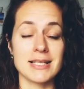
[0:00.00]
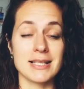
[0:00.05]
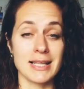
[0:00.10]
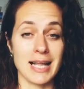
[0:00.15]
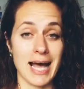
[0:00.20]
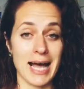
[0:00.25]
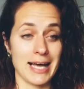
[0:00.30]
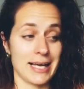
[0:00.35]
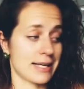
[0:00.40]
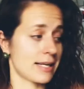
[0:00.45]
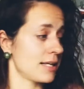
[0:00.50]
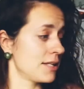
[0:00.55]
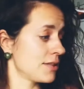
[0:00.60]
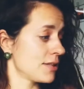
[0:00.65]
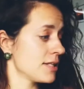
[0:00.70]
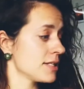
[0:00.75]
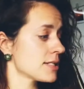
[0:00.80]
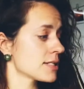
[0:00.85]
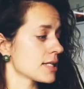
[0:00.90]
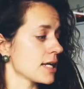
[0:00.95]
Like in
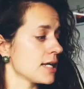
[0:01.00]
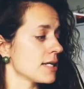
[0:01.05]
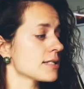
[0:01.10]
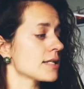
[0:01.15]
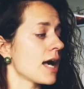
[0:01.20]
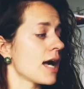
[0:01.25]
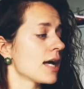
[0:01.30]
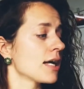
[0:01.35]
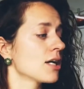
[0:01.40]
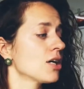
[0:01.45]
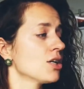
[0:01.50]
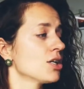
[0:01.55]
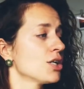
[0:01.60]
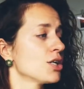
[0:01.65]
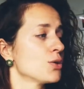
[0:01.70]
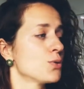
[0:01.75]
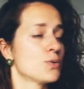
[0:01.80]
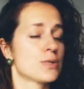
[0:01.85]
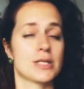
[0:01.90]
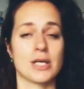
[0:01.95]
this case, I'm gonna
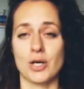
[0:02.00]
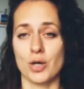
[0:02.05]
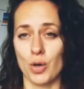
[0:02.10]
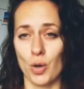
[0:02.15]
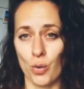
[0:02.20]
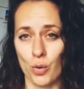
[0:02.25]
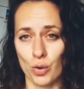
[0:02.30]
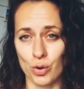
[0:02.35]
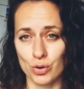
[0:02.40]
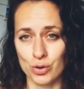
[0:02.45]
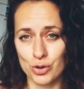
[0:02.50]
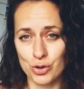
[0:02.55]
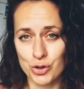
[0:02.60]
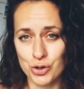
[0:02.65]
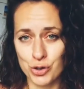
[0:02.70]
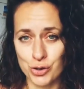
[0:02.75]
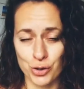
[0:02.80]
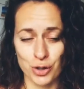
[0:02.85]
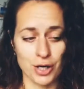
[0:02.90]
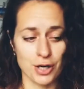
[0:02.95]
use a coconut
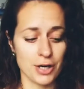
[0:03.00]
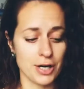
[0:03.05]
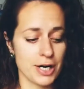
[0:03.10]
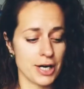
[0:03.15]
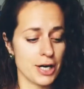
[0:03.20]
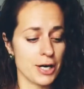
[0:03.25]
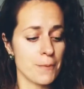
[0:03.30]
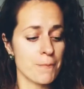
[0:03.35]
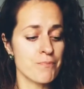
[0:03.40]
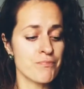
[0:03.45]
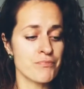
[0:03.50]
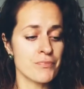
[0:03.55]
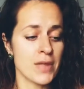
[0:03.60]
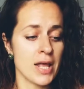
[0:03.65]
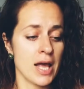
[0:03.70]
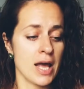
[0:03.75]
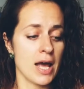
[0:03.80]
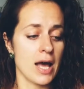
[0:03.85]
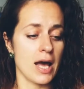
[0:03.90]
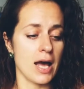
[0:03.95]
sugar here.
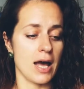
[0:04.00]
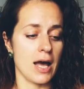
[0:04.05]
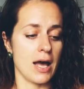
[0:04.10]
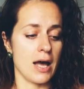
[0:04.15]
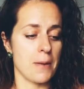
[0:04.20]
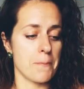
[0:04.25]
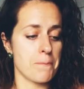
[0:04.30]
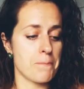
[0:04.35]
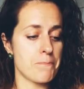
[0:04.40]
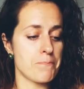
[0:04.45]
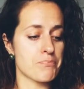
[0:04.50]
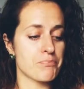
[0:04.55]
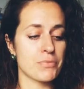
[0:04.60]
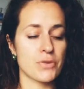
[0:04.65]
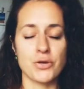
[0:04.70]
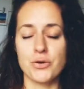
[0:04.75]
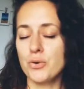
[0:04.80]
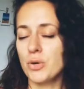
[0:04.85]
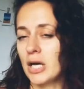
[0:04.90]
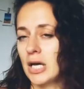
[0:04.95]

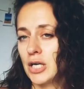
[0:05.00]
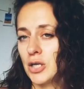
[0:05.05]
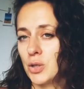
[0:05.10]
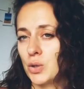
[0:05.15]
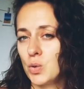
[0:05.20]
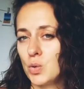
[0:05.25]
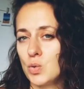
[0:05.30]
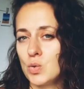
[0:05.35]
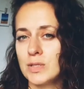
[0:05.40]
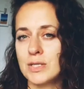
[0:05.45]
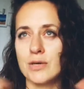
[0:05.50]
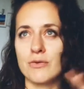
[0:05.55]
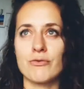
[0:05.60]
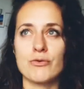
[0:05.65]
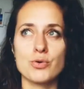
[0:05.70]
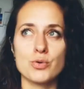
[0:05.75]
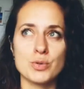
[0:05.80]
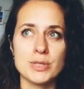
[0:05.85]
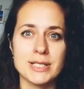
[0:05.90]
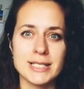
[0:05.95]
You can use
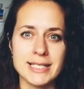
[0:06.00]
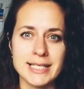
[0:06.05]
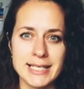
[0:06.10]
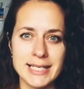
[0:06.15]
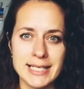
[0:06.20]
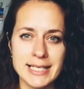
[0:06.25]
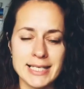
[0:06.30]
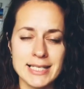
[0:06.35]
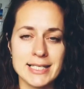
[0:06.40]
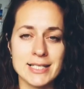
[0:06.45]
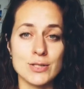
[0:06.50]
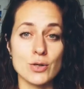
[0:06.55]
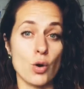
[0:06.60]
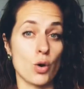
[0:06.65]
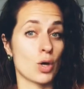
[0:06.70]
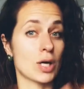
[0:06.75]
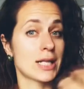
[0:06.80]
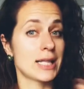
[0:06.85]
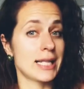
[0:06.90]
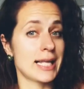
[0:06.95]
fruit seeds or
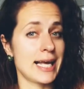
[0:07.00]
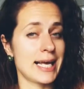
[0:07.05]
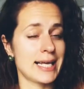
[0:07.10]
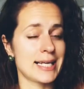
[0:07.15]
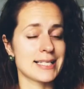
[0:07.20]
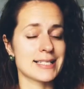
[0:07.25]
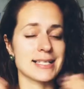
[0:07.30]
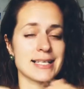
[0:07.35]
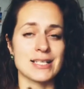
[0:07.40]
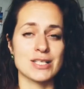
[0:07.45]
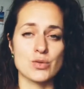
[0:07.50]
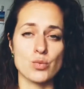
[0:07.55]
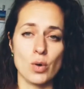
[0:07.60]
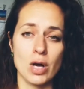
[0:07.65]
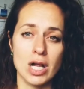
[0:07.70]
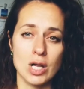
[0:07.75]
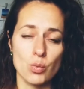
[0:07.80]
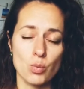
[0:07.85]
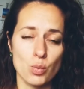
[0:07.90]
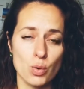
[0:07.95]
clays as
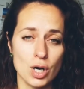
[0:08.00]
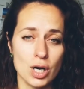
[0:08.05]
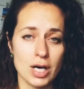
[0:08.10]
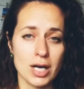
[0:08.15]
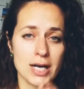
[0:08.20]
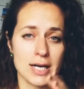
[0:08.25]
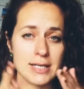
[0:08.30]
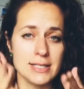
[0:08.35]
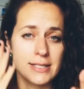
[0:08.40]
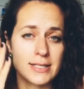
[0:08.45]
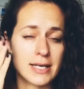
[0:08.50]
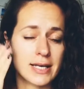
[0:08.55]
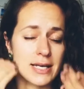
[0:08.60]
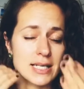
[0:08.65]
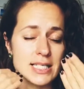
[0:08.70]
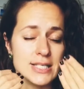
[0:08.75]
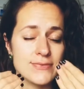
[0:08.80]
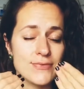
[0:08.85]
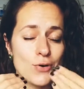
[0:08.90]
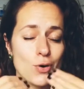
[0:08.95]
well, work as an
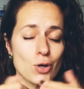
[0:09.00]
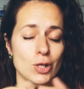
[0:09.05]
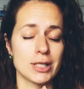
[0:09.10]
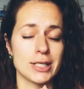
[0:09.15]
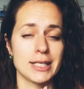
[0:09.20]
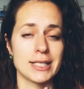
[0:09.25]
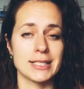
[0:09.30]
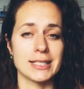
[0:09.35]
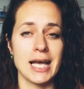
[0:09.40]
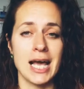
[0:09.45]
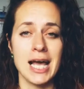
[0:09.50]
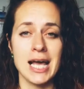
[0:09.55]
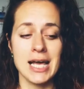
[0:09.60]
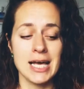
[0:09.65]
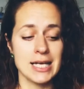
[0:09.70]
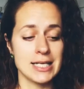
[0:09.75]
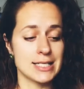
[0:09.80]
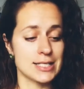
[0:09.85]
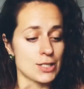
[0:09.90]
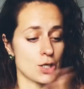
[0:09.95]
exfoliant.
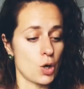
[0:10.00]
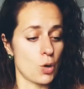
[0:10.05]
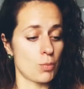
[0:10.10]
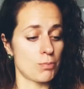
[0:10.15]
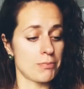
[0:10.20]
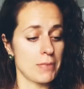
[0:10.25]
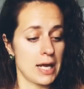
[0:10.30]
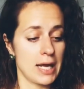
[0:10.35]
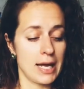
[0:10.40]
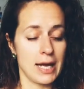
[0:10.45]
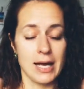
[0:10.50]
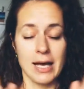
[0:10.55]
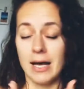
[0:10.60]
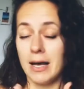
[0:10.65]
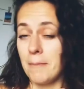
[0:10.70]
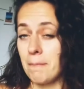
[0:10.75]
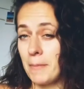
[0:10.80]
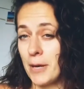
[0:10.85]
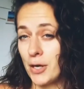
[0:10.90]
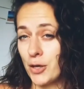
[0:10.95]
So
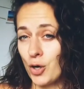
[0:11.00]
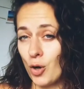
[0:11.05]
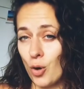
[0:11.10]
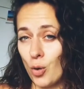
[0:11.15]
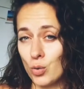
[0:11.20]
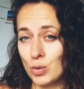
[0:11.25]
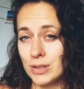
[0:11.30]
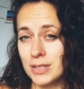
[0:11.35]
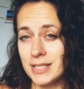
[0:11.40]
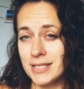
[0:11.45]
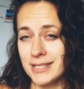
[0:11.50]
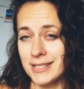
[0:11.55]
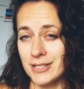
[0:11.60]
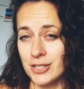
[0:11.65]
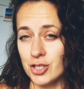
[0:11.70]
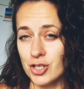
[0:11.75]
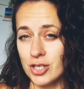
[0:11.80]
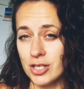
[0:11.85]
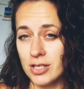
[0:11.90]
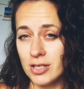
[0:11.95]
make your own
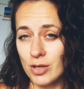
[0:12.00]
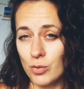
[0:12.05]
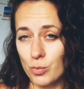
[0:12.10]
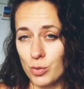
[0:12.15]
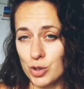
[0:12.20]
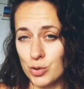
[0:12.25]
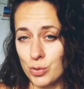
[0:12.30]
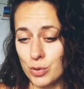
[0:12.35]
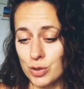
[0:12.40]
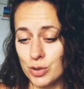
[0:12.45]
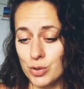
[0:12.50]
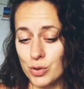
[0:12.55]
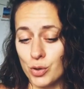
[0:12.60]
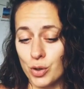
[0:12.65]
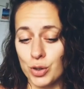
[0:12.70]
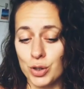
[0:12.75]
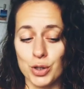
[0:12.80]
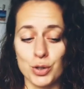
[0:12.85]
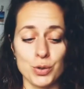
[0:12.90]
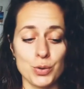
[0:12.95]
decision which ones you're
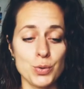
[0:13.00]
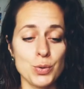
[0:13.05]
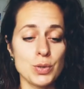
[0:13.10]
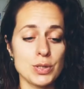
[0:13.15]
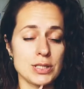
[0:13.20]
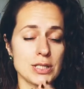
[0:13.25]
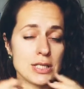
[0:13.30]
gonna use.